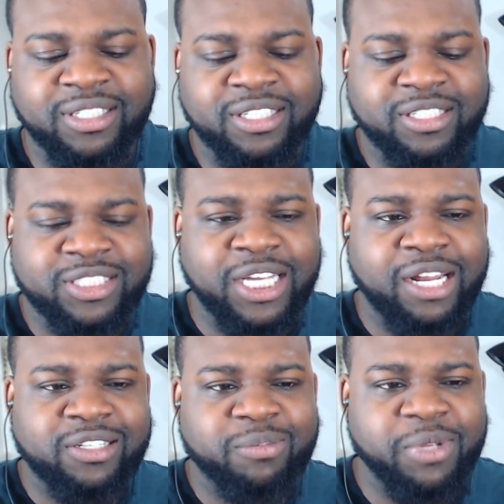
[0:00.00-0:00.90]
Shout
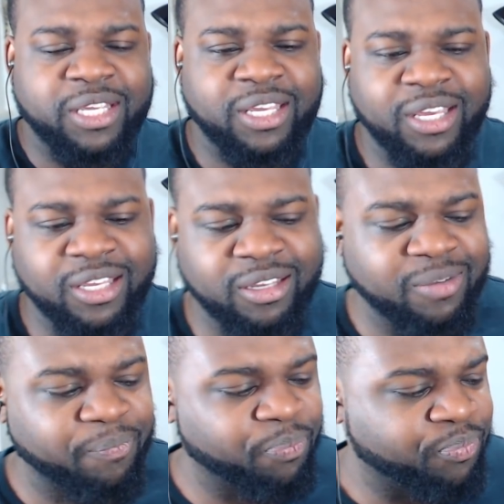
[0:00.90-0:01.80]
out to me, Canyon.
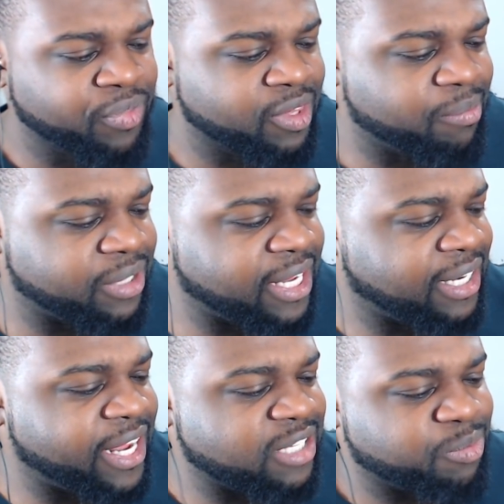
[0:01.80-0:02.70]
But that
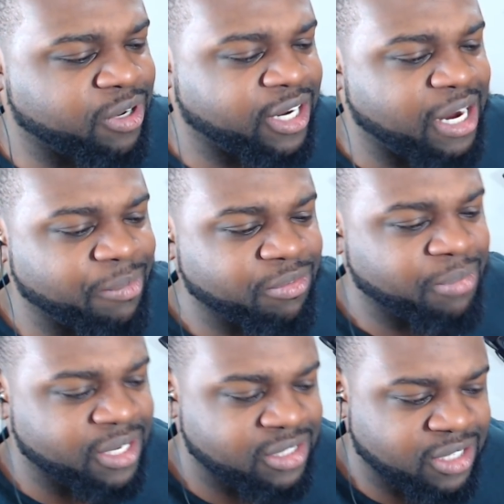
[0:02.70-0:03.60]
last part got me
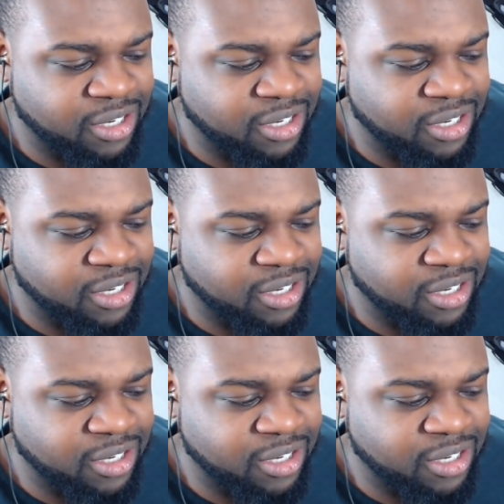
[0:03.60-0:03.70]
messed up.